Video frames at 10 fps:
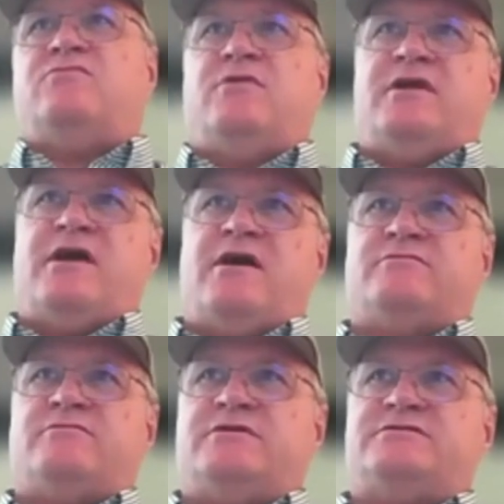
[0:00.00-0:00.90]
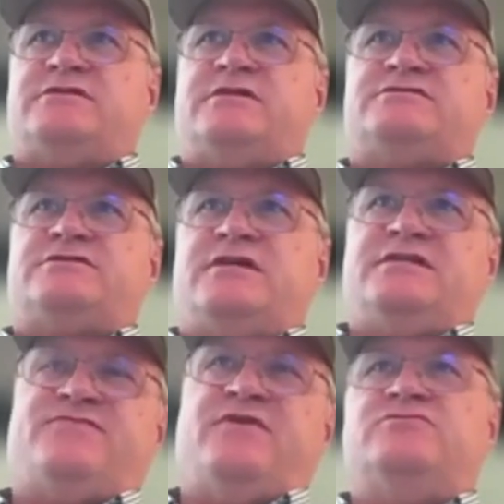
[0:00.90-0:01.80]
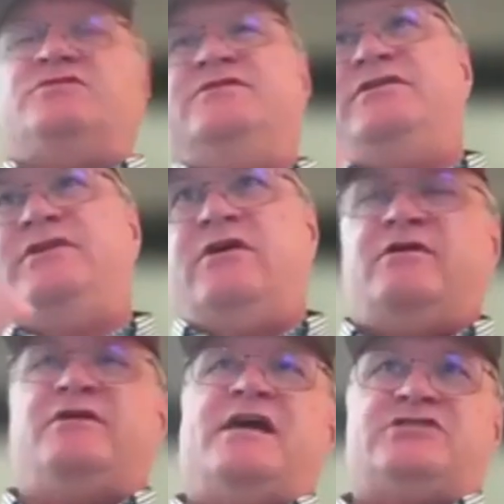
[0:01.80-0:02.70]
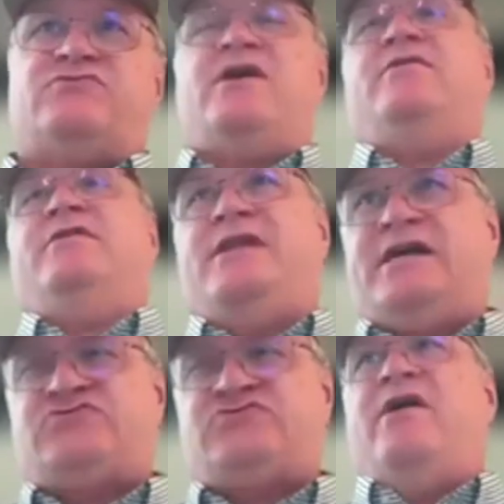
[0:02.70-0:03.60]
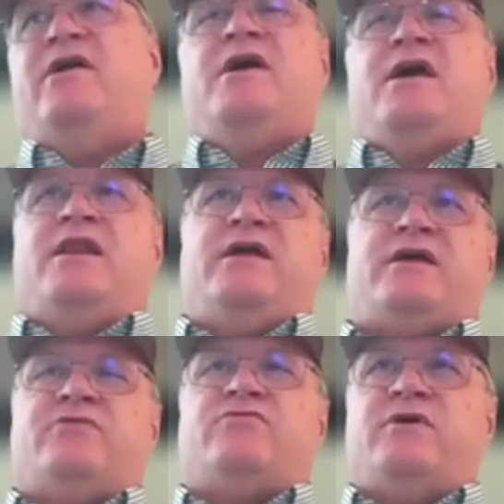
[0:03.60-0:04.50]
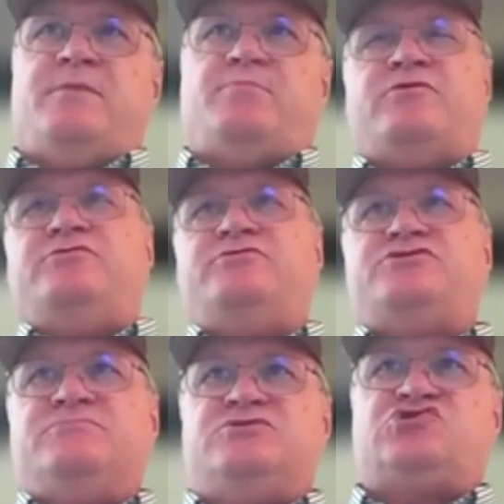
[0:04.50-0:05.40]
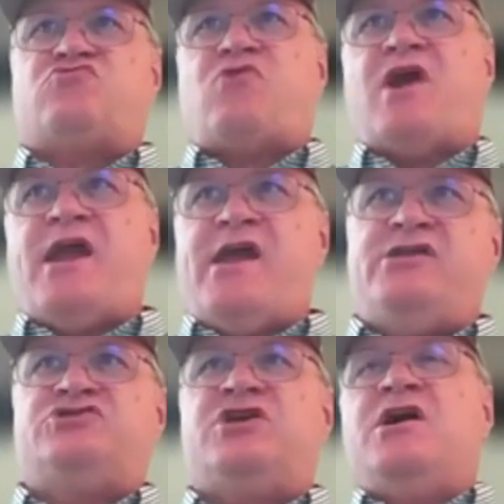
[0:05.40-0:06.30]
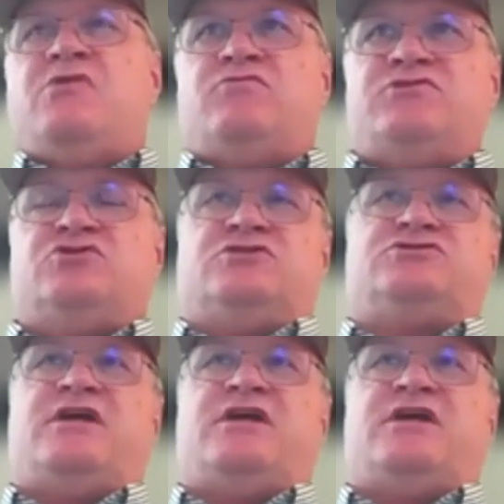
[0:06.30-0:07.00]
one out that gets the least votes, and then you go to the next round and the next round, and it can really produce some strange results.